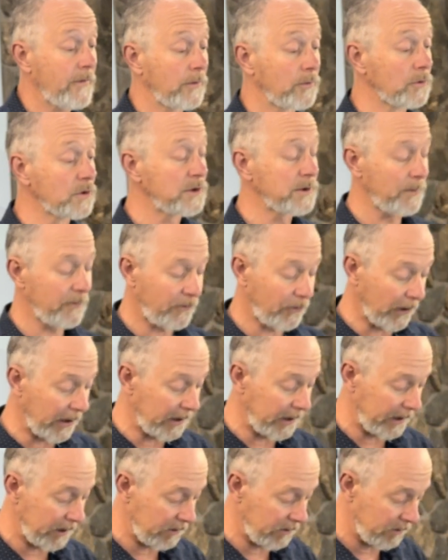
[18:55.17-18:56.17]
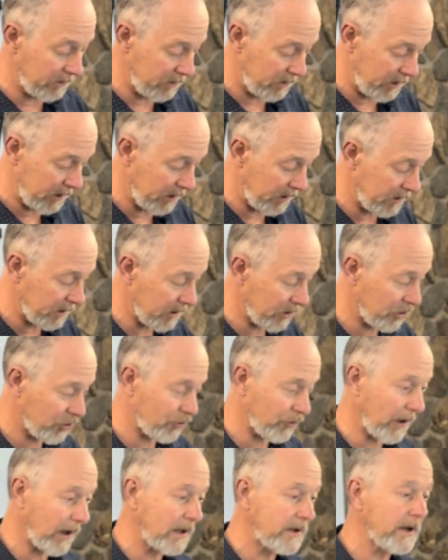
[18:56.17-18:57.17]
a Muslim friend in
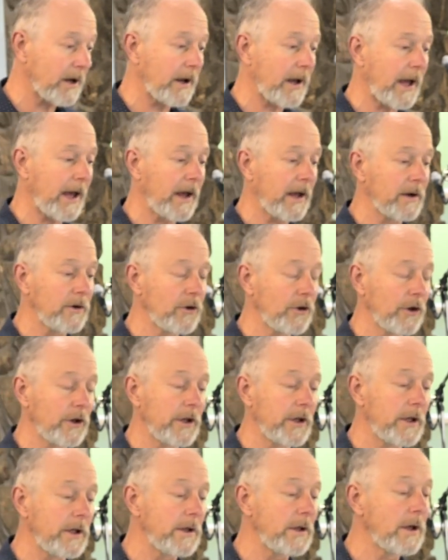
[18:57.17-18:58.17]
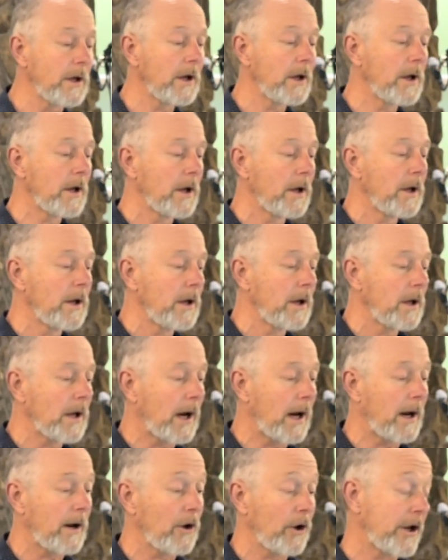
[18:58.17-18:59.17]
Australia, and he
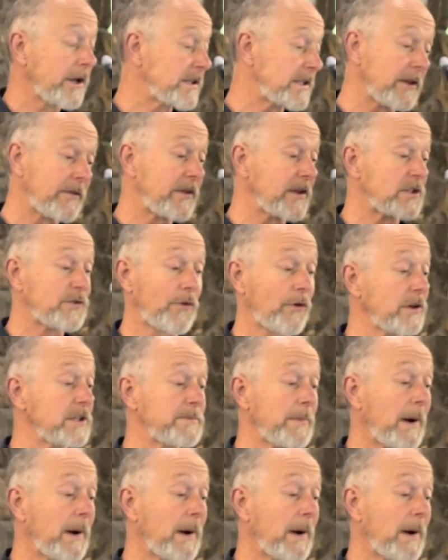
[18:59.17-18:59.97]
did this for his